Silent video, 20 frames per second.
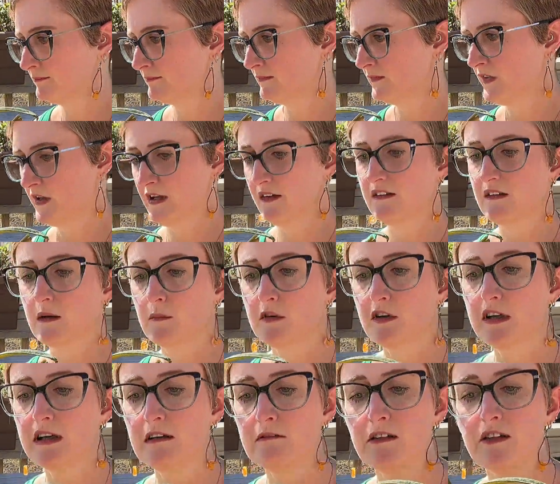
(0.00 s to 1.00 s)
This I
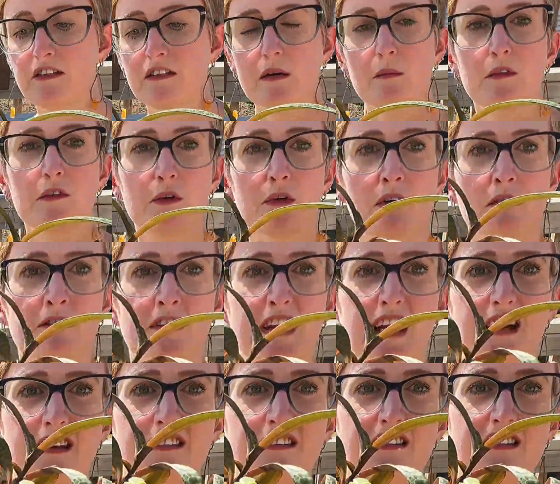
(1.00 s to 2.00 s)
believe is some sort of
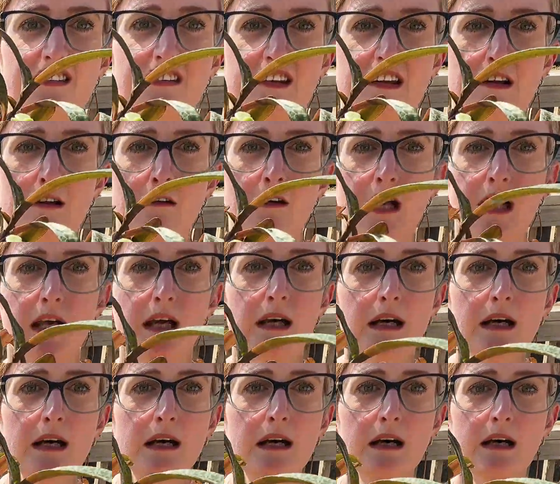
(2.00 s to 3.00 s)

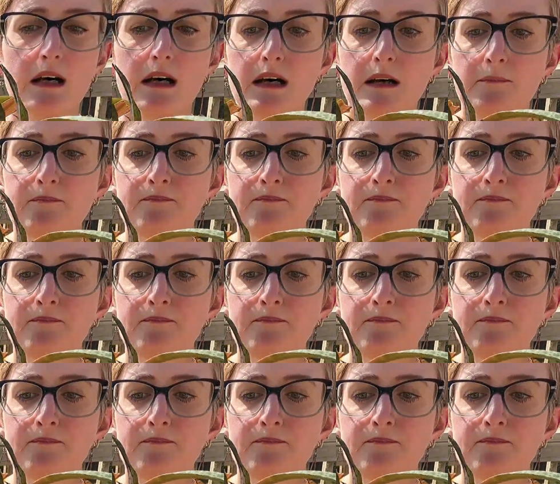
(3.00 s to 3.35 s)
gasteria.